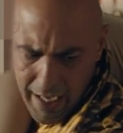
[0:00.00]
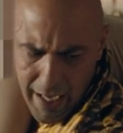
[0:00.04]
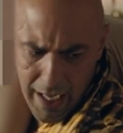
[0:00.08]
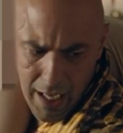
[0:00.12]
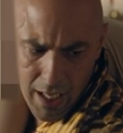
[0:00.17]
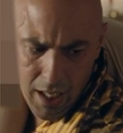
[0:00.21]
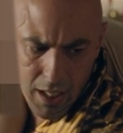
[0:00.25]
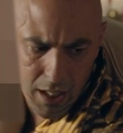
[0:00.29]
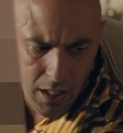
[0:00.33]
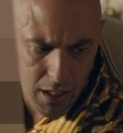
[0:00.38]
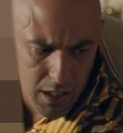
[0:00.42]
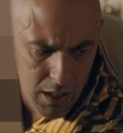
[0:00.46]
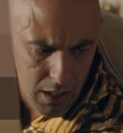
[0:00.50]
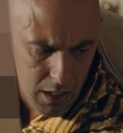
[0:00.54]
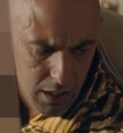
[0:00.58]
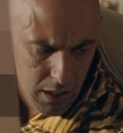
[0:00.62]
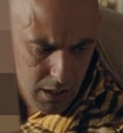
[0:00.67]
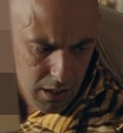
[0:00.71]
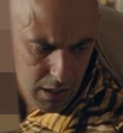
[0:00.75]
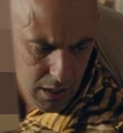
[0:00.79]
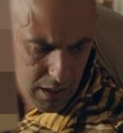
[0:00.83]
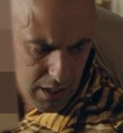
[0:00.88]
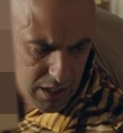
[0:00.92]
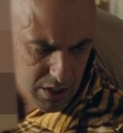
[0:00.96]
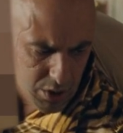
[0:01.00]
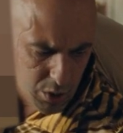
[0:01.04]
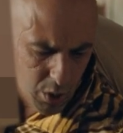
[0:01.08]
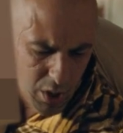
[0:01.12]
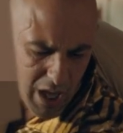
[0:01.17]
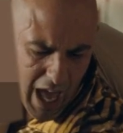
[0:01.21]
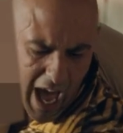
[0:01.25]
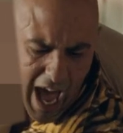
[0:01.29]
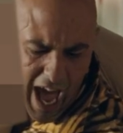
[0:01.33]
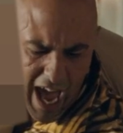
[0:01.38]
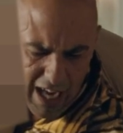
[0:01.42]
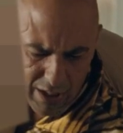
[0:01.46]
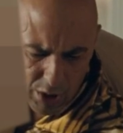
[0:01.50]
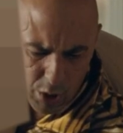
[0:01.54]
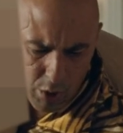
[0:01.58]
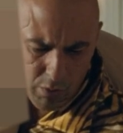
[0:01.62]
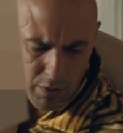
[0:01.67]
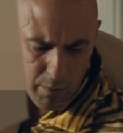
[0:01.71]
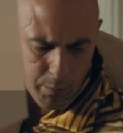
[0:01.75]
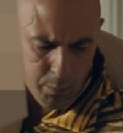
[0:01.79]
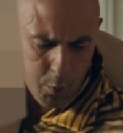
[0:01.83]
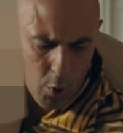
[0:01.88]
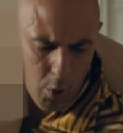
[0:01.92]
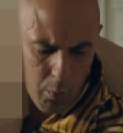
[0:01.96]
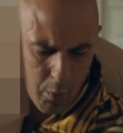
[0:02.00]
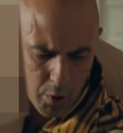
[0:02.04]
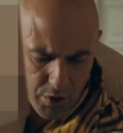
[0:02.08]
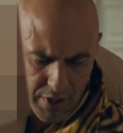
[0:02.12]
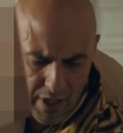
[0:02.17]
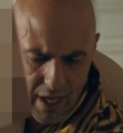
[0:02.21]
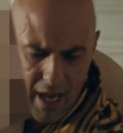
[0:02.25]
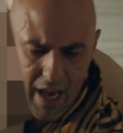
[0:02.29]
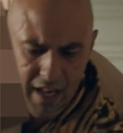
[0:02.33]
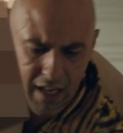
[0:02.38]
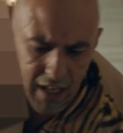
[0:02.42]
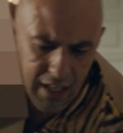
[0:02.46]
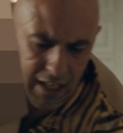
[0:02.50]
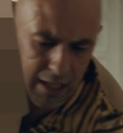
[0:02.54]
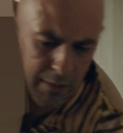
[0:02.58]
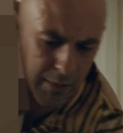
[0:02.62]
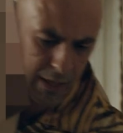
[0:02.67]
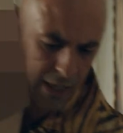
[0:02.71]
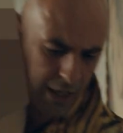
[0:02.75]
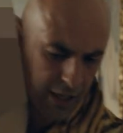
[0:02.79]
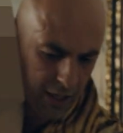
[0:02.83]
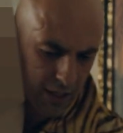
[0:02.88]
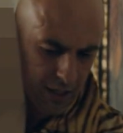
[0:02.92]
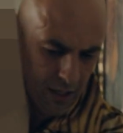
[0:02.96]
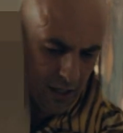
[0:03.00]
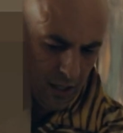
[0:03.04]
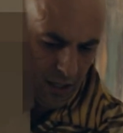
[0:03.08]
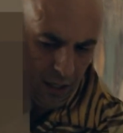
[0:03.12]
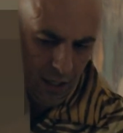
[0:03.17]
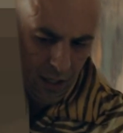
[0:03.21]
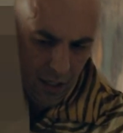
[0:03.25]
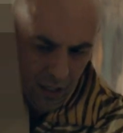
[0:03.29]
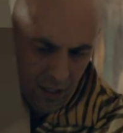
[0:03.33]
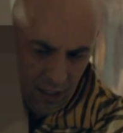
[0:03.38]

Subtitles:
Spoilers ahead. Watch out and take care.